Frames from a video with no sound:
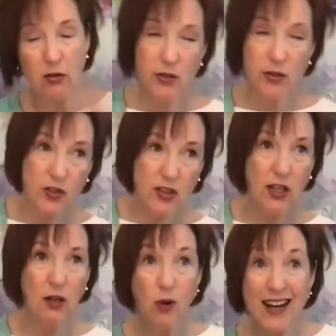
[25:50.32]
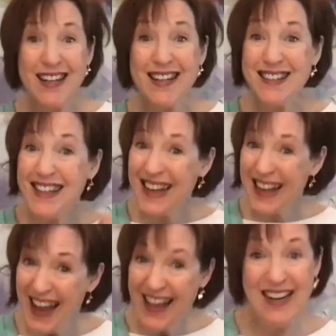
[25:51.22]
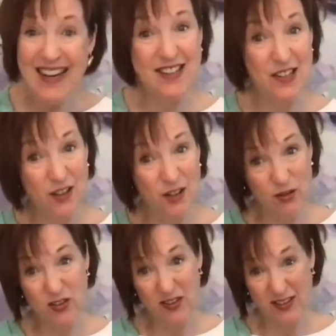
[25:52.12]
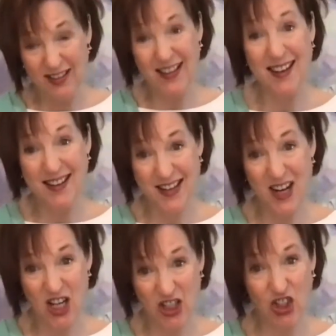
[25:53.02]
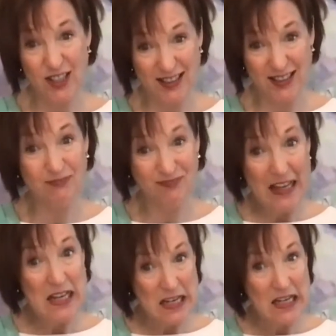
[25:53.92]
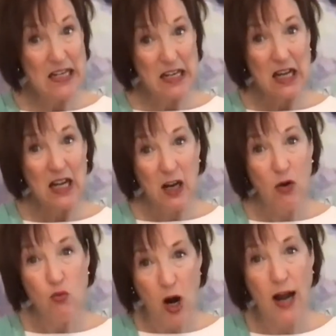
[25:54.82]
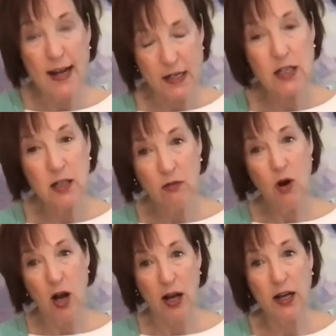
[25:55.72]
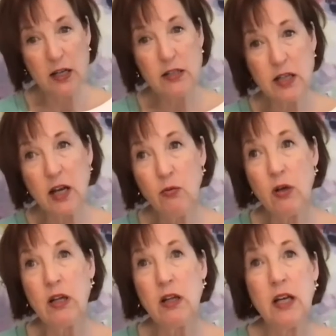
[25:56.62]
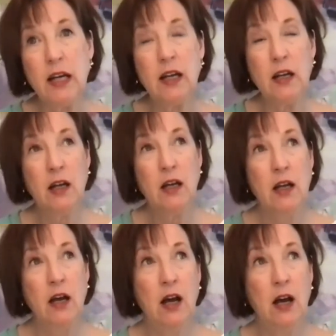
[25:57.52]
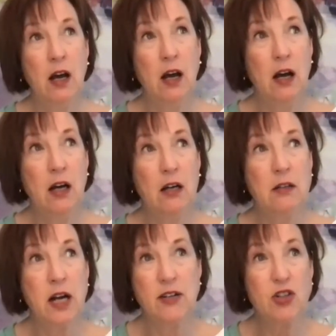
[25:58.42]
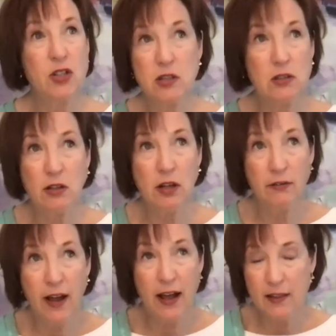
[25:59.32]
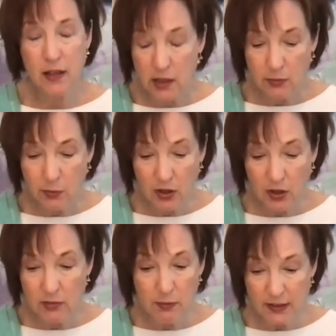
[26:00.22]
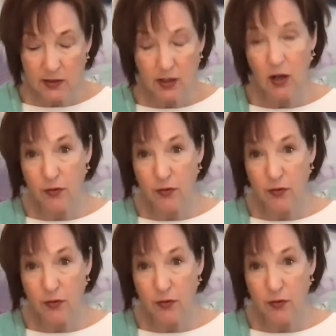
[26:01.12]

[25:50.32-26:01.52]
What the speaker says: or the skill, right, is in getting to those. To those places in the first place. Right. Because I really not just have had the experience myself